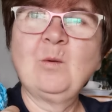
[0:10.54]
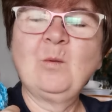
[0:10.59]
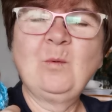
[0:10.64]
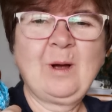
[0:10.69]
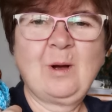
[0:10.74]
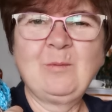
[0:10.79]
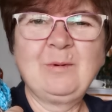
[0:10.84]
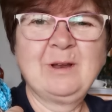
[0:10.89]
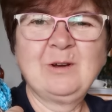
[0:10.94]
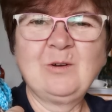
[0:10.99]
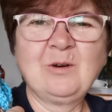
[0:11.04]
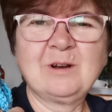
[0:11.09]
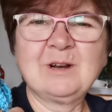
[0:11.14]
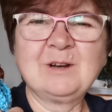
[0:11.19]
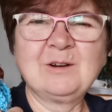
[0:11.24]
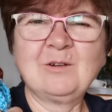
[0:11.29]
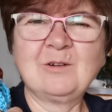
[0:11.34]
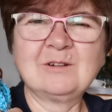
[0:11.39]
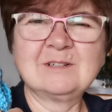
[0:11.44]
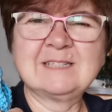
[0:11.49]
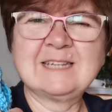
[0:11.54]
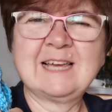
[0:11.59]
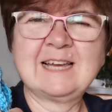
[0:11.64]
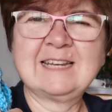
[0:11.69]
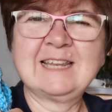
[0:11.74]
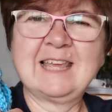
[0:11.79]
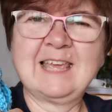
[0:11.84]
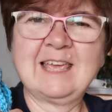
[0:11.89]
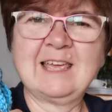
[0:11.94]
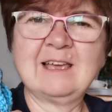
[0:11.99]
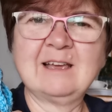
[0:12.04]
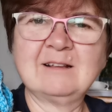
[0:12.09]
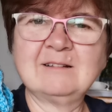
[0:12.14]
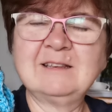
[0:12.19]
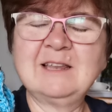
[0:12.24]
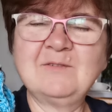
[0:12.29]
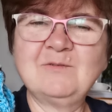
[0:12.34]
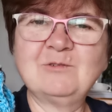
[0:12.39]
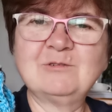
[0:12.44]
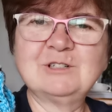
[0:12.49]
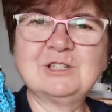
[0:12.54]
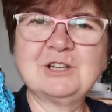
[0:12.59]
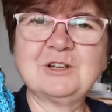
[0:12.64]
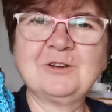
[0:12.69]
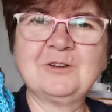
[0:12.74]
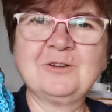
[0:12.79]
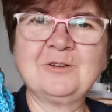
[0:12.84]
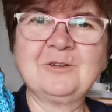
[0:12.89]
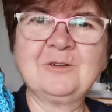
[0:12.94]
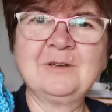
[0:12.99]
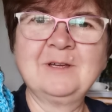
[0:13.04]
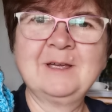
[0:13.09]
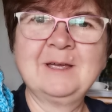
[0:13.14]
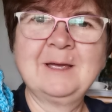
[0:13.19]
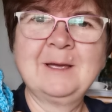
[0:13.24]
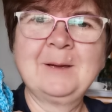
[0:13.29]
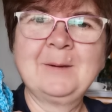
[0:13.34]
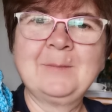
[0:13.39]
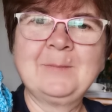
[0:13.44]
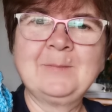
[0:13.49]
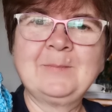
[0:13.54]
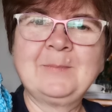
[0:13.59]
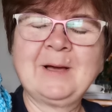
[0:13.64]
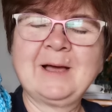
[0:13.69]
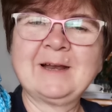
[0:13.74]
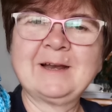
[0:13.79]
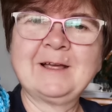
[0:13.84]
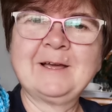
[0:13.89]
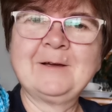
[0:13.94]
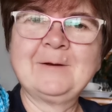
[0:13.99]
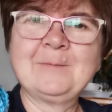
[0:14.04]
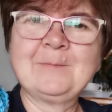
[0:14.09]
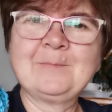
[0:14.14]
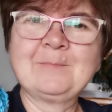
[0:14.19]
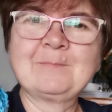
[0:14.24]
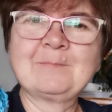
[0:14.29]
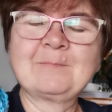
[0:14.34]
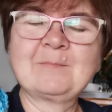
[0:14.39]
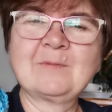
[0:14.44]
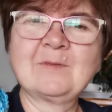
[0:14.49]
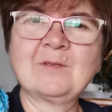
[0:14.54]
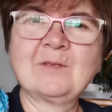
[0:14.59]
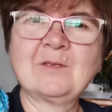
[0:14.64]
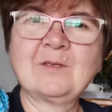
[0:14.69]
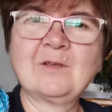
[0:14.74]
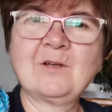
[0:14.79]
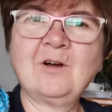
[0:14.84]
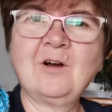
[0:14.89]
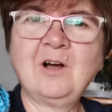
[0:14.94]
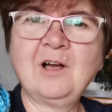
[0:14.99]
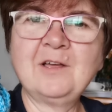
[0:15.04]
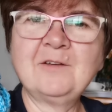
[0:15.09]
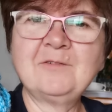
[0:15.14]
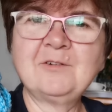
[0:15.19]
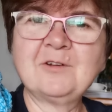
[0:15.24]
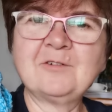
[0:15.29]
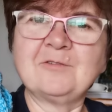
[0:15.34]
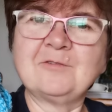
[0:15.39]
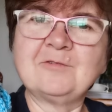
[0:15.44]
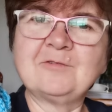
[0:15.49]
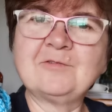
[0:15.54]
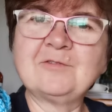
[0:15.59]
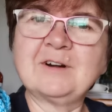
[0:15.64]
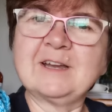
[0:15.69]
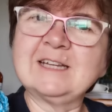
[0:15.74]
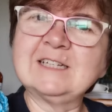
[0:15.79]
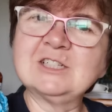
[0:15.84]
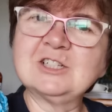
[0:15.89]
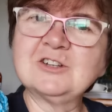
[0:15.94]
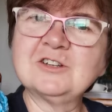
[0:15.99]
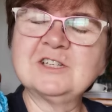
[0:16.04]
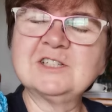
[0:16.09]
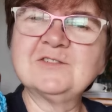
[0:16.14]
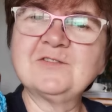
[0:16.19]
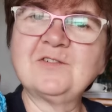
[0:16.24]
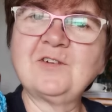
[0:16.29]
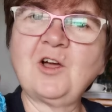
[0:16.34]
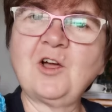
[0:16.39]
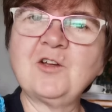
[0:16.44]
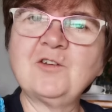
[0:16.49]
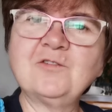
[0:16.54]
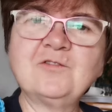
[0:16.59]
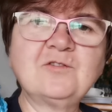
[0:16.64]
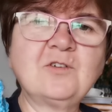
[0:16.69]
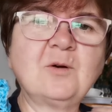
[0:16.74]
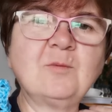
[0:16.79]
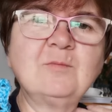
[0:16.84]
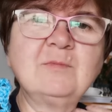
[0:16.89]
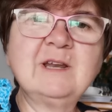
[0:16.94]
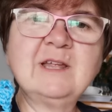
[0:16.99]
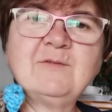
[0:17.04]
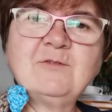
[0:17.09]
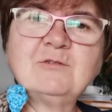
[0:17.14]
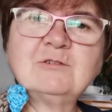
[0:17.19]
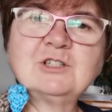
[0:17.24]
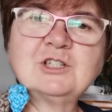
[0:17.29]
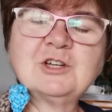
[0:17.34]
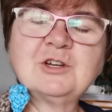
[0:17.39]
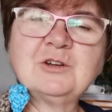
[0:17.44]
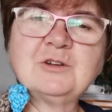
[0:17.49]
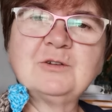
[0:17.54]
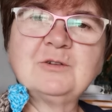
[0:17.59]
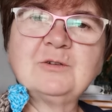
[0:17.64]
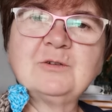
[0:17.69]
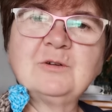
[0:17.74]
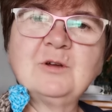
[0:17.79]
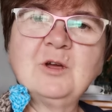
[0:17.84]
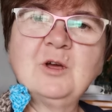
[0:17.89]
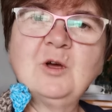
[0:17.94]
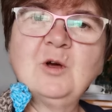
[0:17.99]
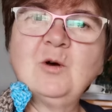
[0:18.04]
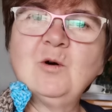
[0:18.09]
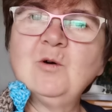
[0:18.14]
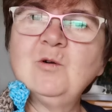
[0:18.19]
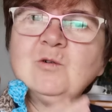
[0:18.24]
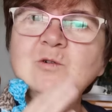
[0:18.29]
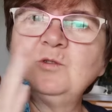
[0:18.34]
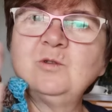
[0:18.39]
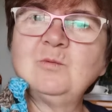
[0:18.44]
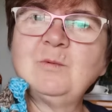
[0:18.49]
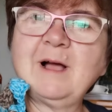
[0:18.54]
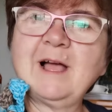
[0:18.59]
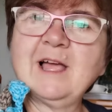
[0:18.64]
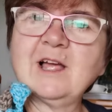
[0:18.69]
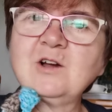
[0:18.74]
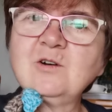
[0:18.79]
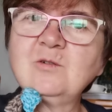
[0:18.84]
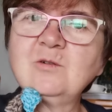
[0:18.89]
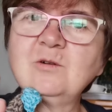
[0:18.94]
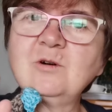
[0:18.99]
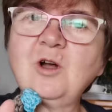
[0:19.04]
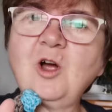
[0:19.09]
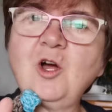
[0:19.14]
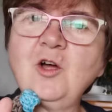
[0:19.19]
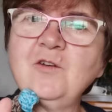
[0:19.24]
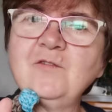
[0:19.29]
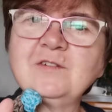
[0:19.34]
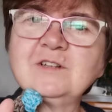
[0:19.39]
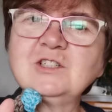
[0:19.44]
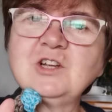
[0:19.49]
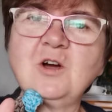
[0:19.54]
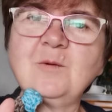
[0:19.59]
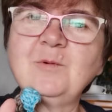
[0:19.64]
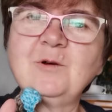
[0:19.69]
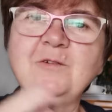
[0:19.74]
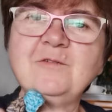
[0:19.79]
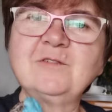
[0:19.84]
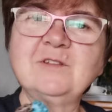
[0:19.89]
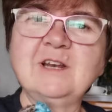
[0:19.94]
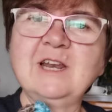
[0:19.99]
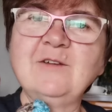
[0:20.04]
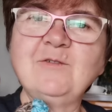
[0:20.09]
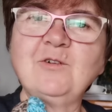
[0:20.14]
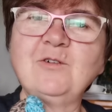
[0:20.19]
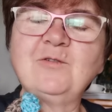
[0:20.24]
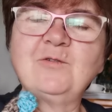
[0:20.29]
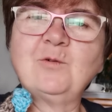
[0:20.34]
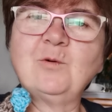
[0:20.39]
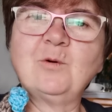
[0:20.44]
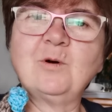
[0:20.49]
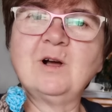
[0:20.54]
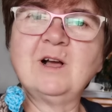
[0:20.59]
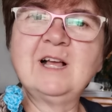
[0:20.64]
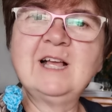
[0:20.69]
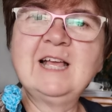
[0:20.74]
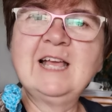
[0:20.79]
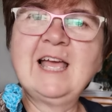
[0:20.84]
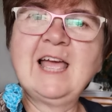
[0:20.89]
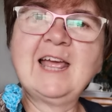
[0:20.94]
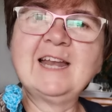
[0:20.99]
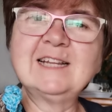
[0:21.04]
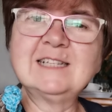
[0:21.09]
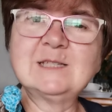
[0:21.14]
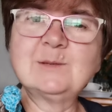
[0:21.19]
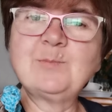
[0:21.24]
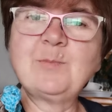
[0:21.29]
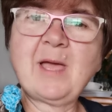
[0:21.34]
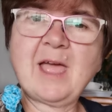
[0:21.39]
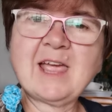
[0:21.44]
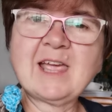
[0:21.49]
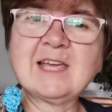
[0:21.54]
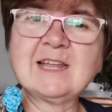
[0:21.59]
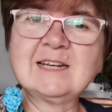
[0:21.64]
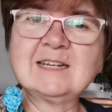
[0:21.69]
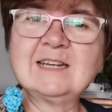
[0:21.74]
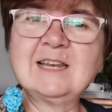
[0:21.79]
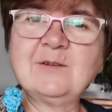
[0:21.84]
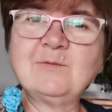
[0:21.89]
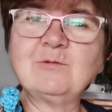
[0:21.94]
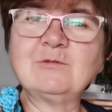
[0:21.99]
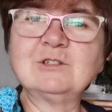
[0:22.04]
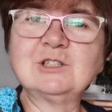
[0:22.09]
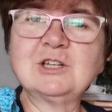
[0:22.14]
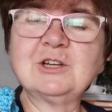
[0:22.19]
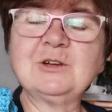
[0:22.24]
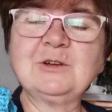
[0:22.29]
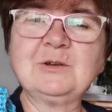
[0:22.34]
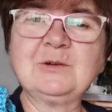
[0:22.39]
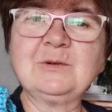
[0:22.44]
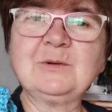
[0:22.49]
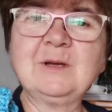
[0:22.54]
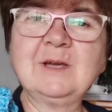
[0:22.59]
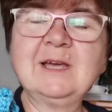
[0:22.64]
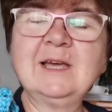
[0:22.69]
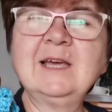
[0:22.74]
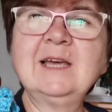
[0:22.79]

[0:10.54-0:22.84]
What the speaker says: Well, we're not in lockdown here, level 2. But I have a friend who's flown from level 2 all the way over top of the level 4 and is back in level 2